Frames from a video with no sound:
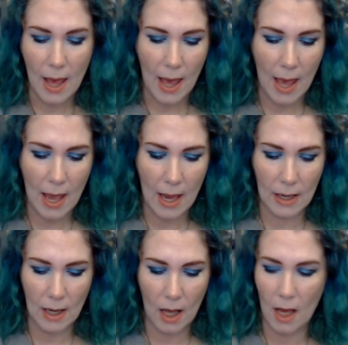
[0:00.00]
and
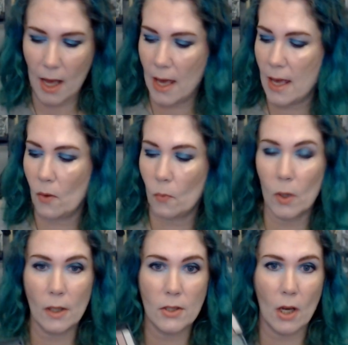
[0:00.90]
I
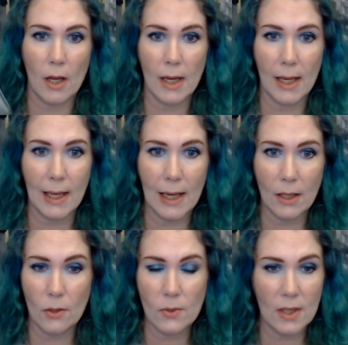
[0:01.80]
worked on
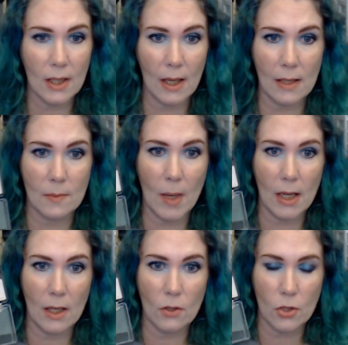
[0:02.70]
using as
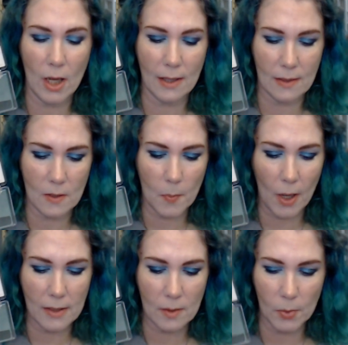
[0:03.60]
many shades as
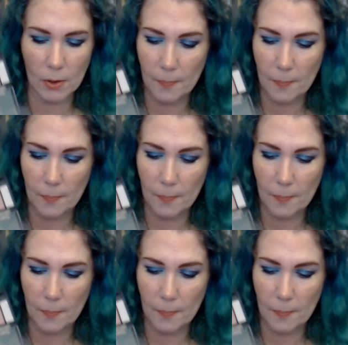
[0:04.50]
possible.